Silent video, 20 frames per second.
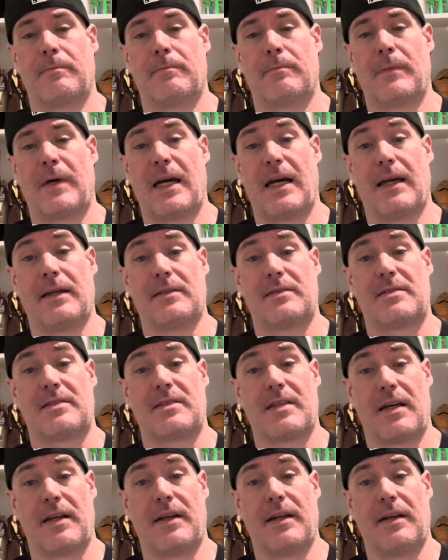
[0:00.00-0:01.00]
my
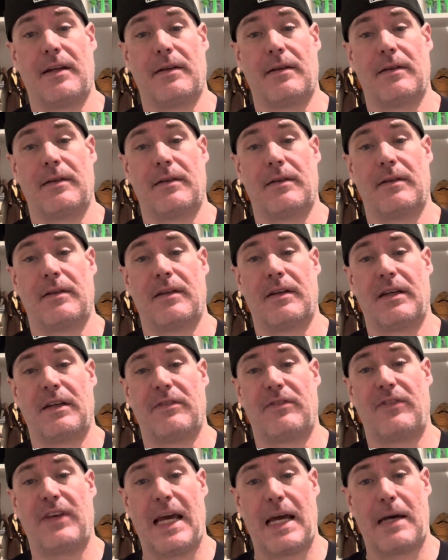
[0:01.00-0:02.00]
son
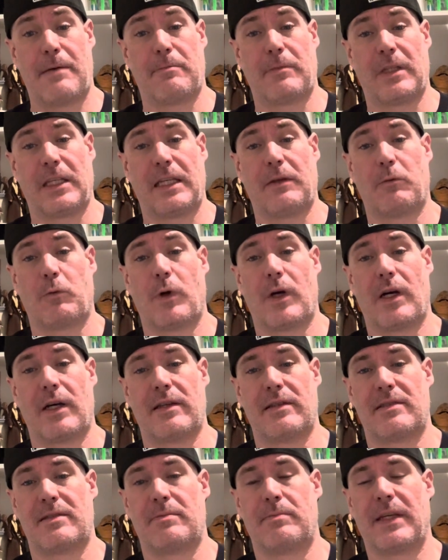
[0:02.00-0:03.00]
and family
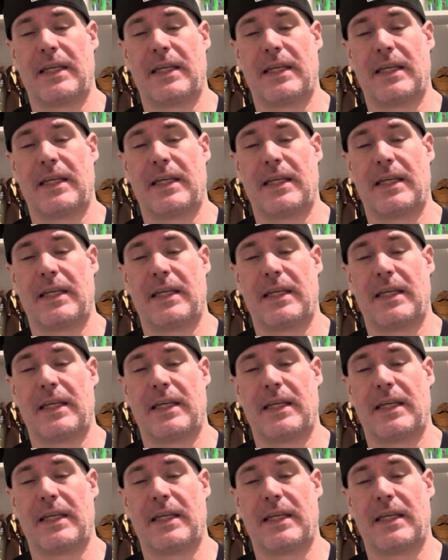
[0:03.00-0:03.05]
was,